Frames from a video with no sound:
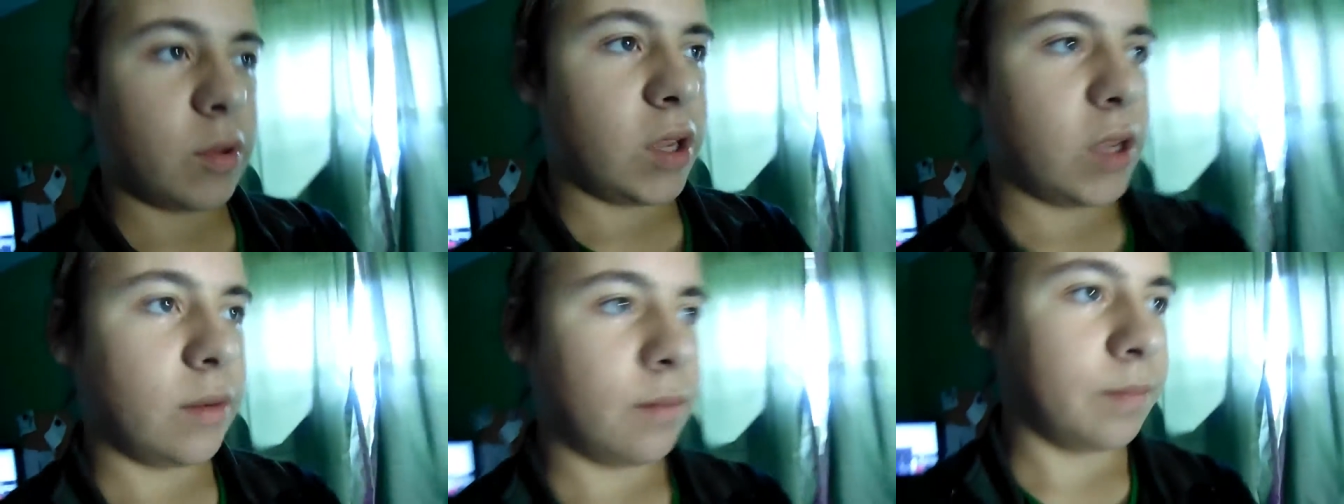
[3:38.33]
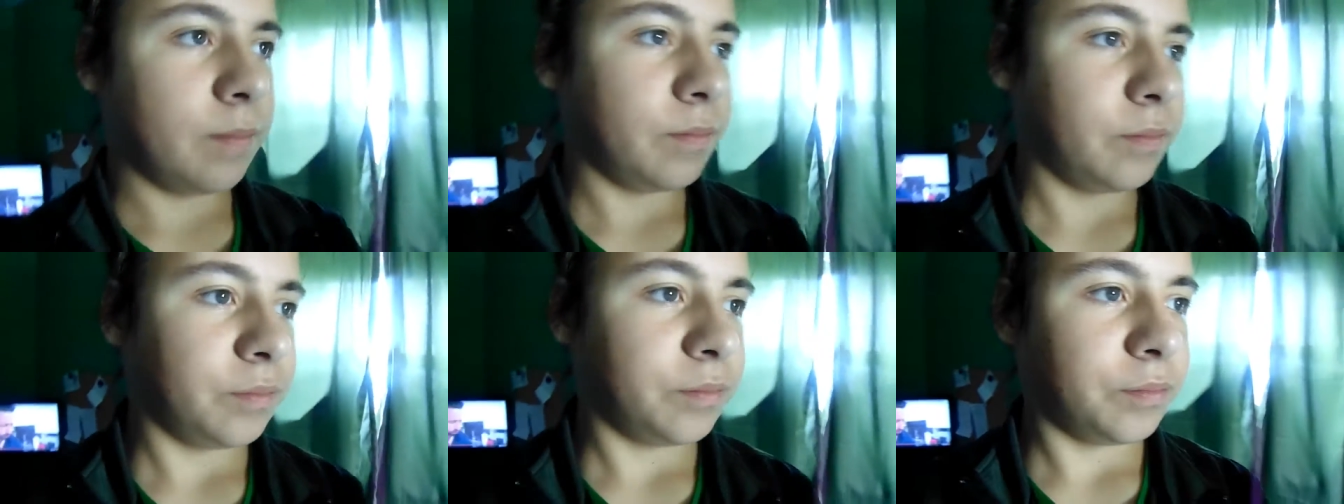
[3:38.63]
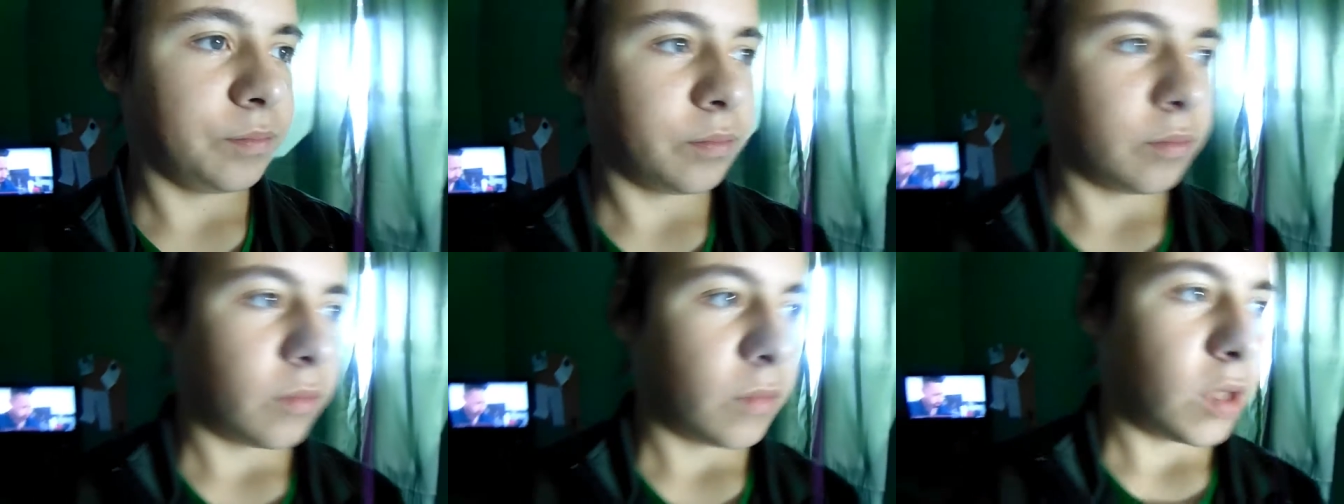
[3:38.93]
me.
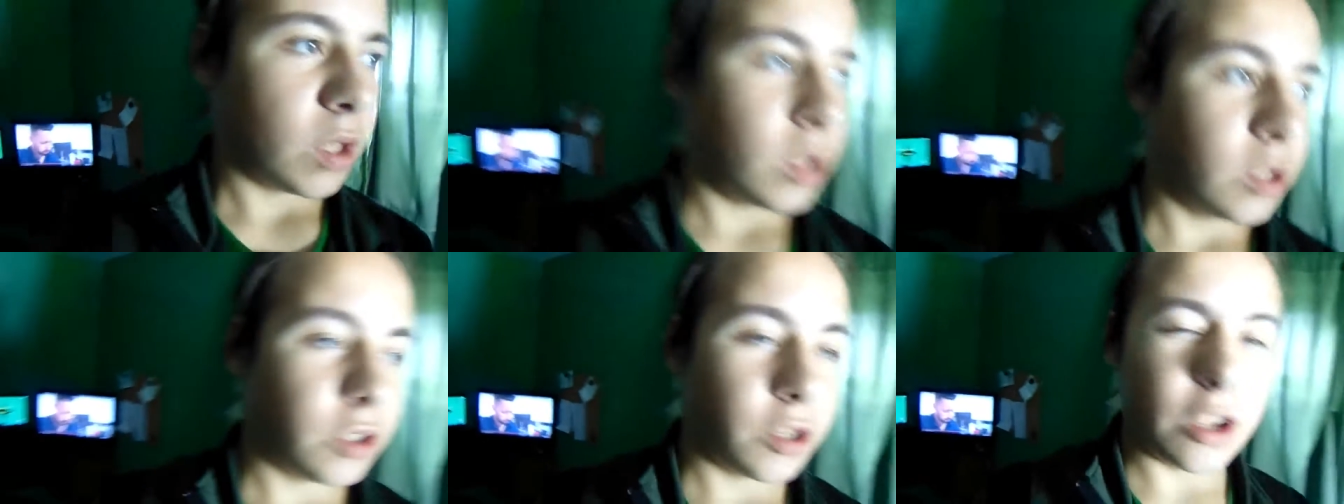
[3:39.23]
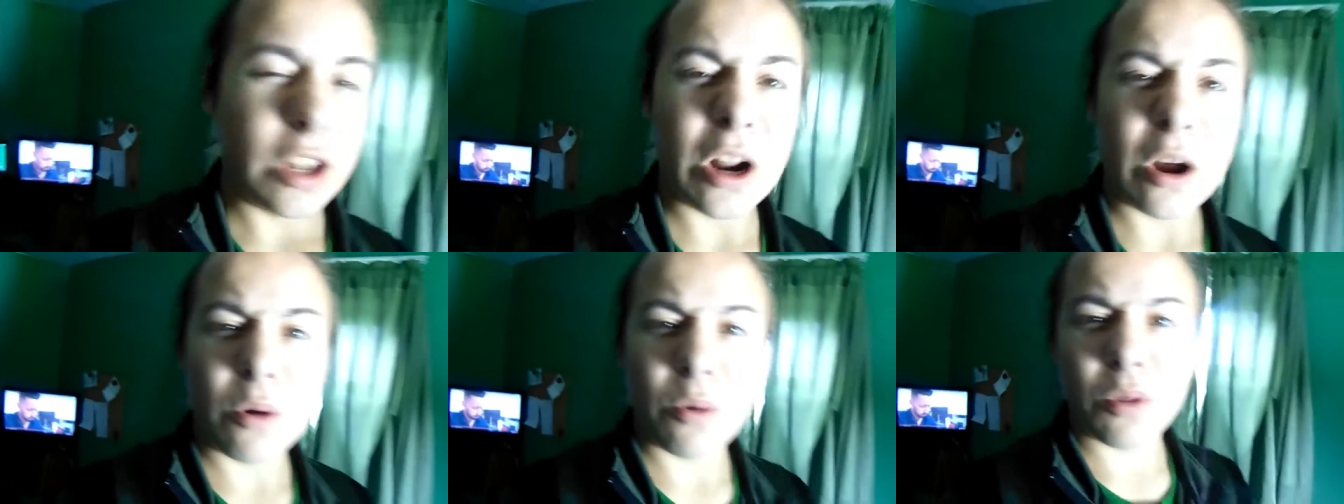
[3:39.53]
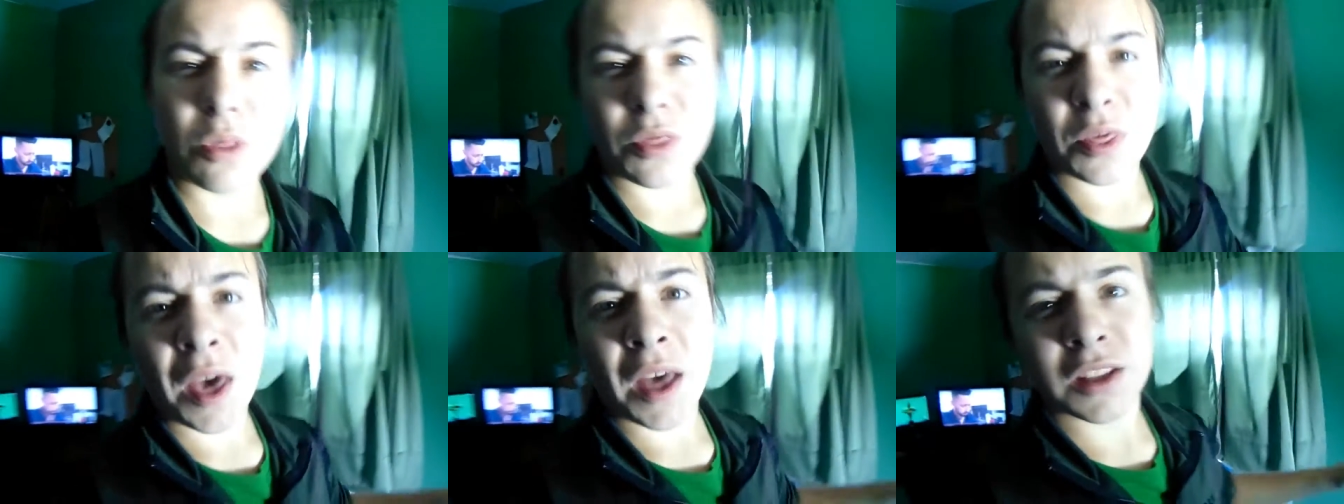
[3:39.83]
So you
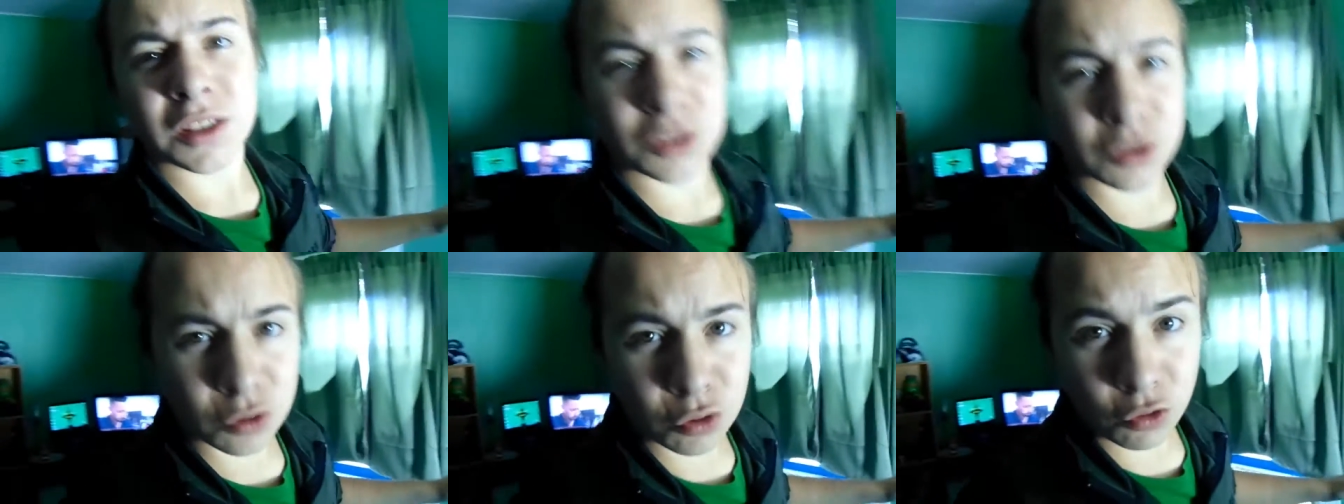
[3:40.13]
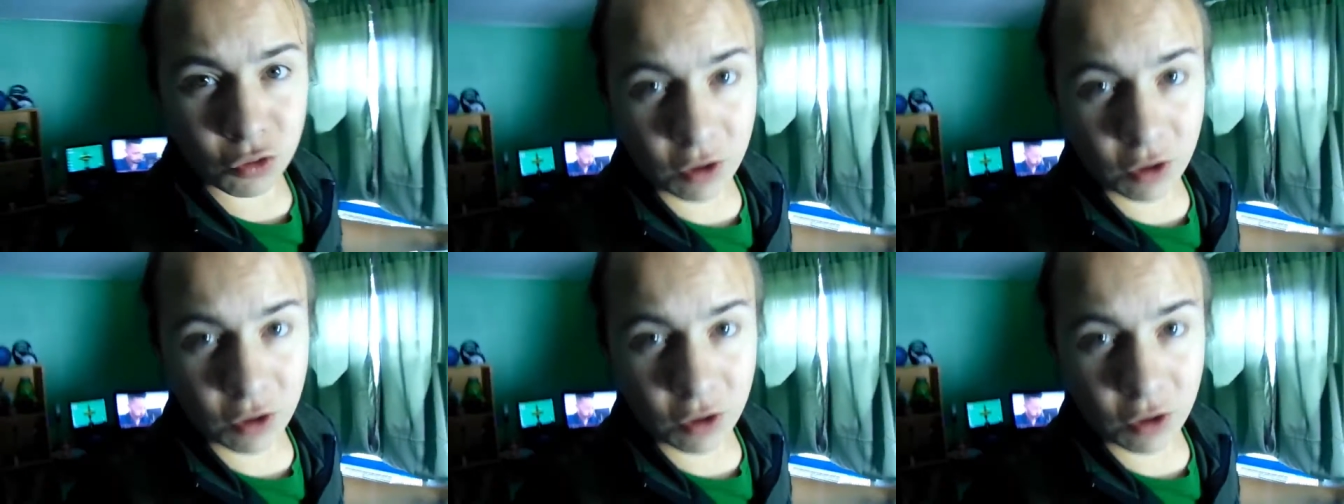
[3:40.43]
know, that's